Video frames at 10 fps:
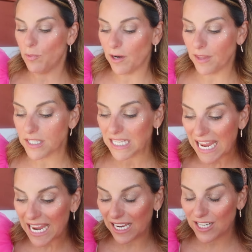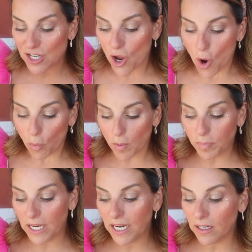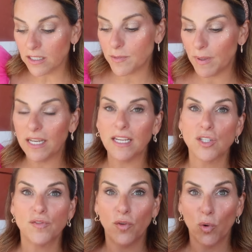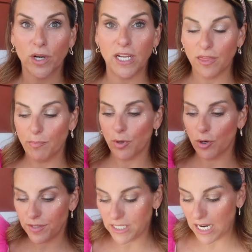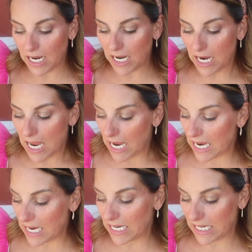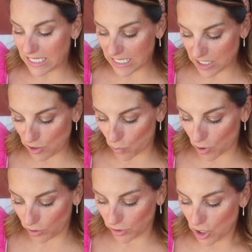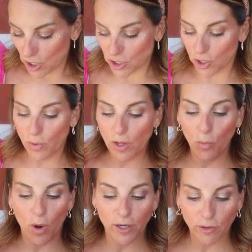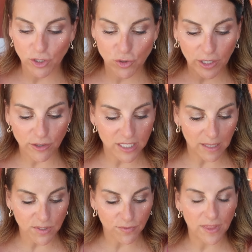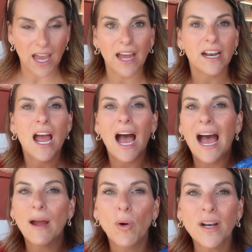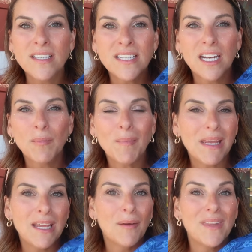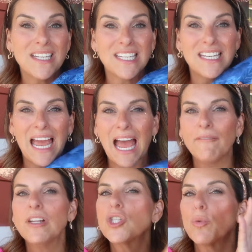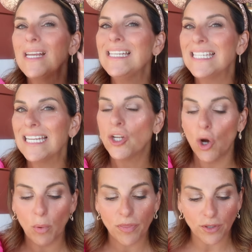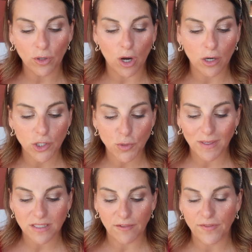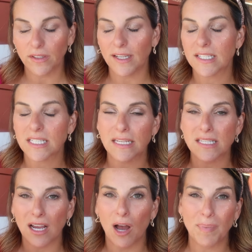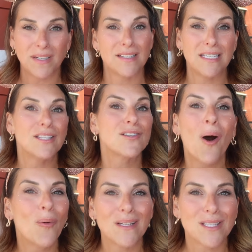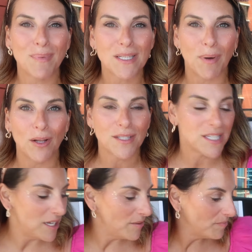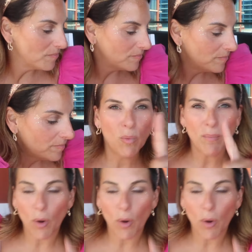wear this. And we're planning on spending his 40th birthday in Disney World. So he'll want to go to Trader Sam's for that. I wanted to get him a medium. They didn't have it. So I did go with the large because I feel like sizing up in Disney is always the best policy. One